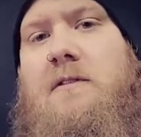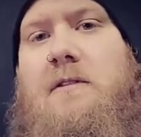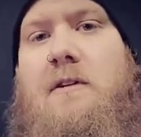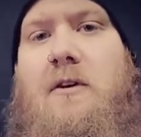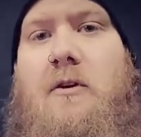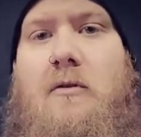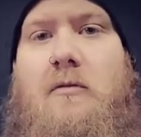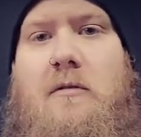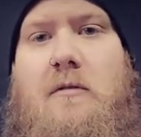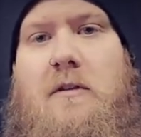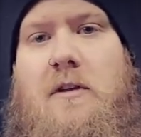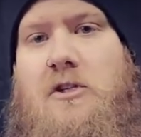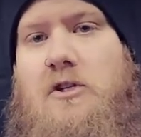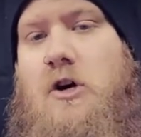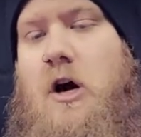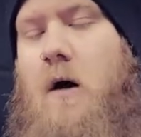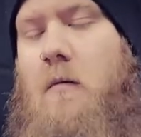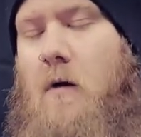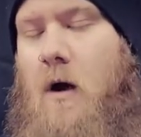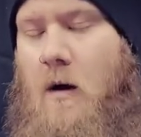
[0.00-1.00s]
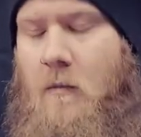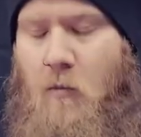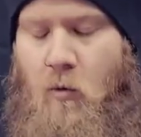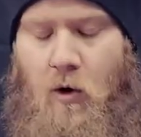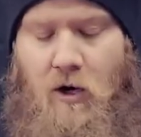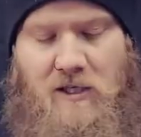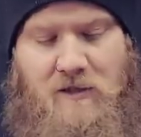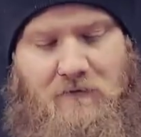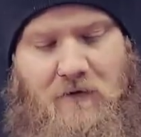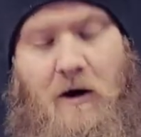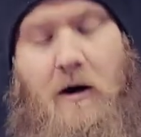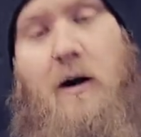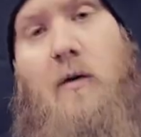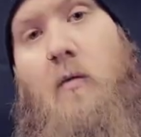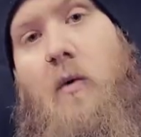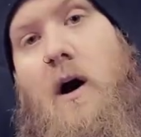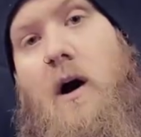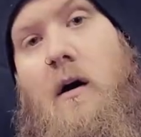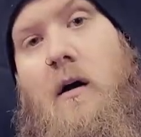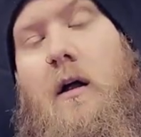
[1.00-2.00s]
do. The chop cup works very
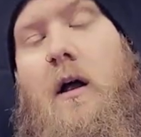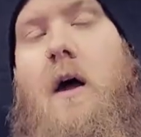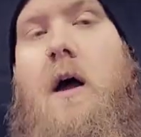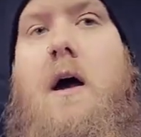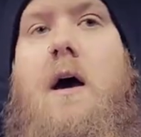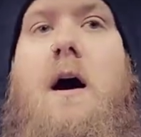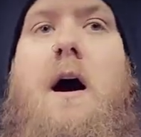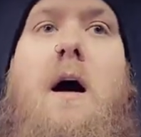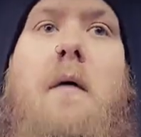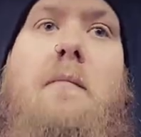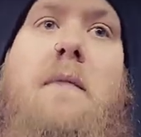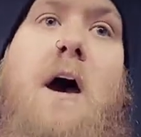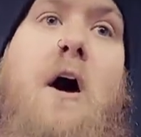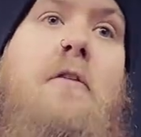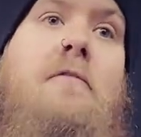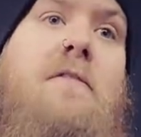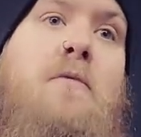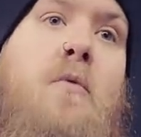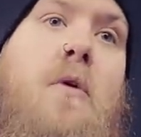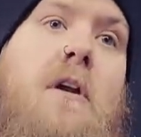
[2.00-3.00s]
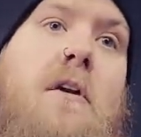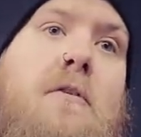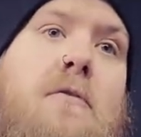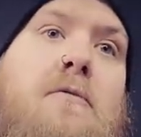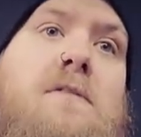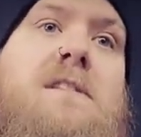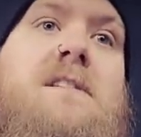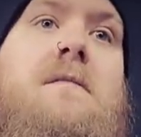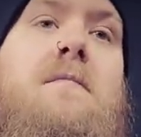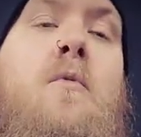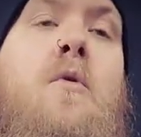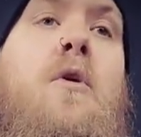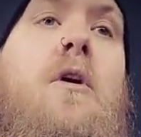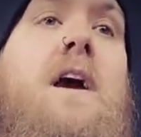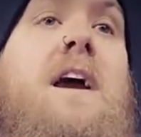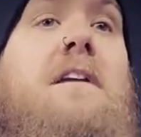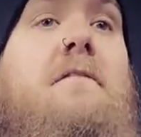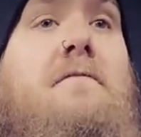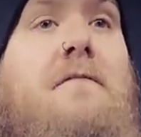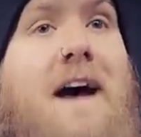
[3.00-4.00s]
well. Um, now if you want to do some more
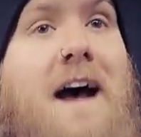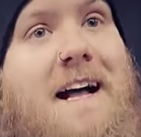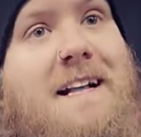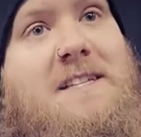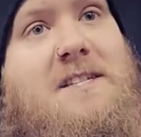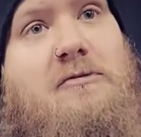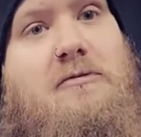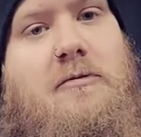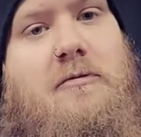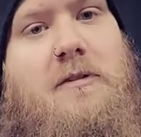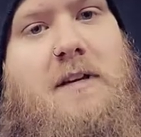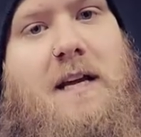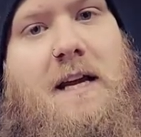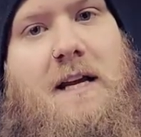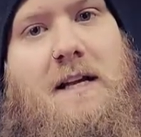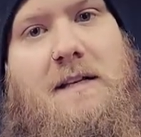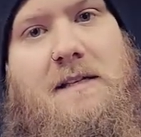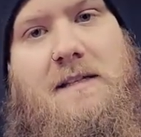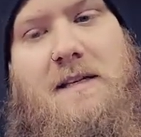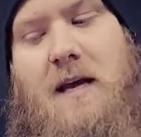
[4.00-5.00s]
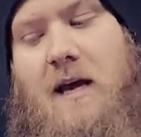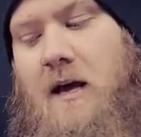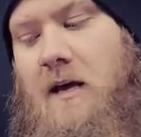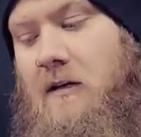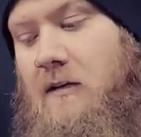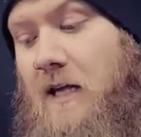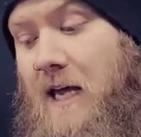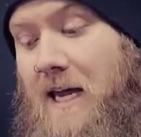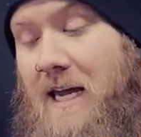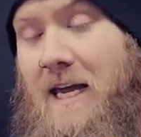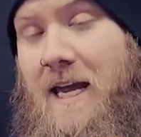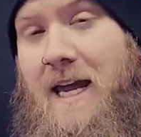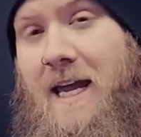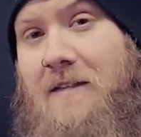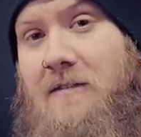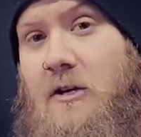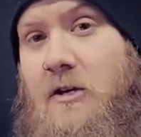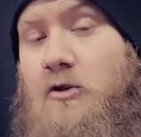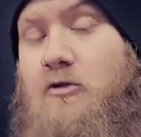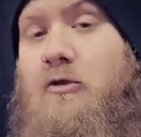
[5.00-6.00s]
advanced routines, like
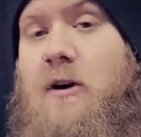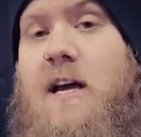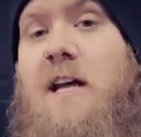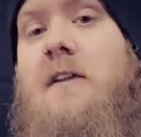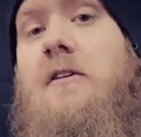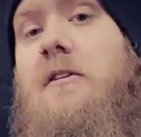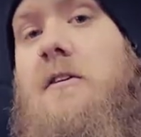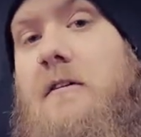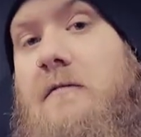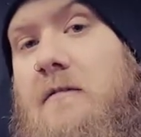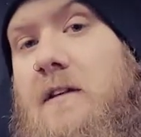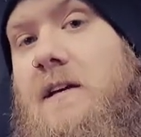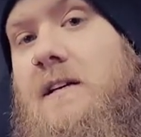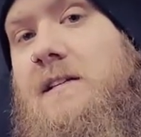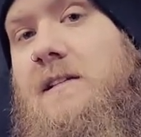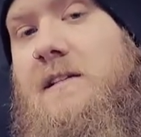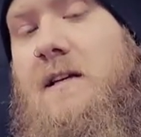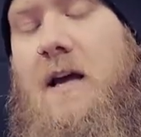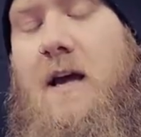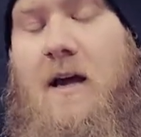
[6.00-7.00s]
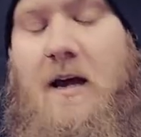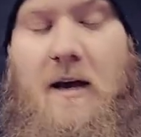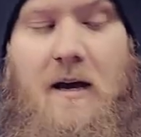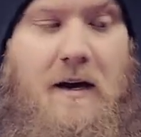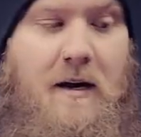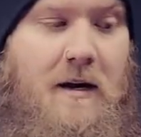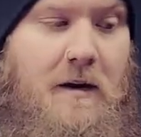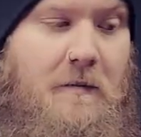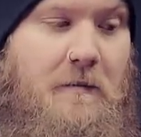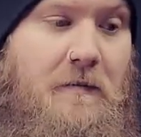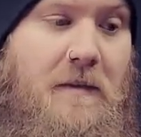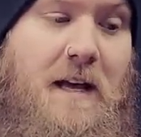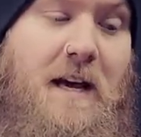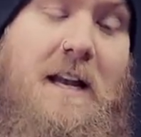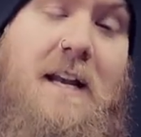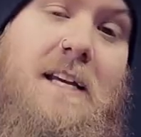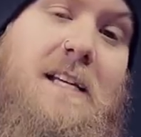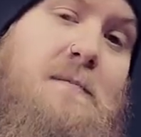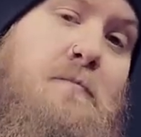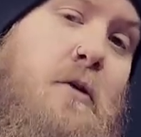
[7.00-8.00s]
in the trailer of this, um,
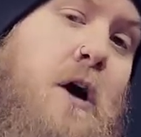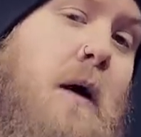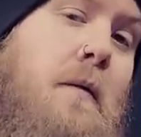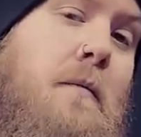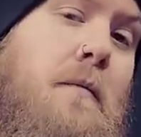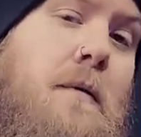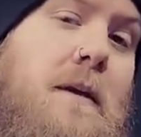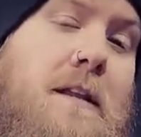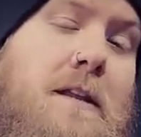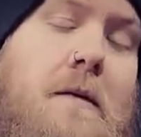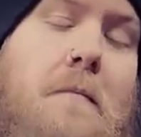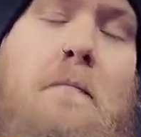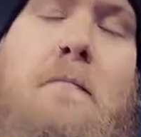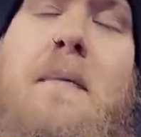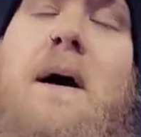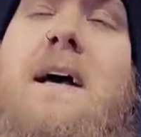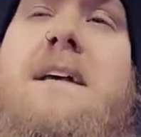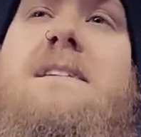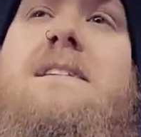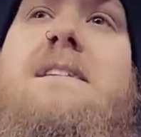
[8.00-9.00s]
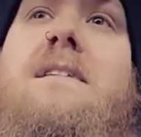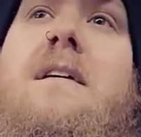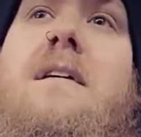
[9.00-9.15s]
that is probably the best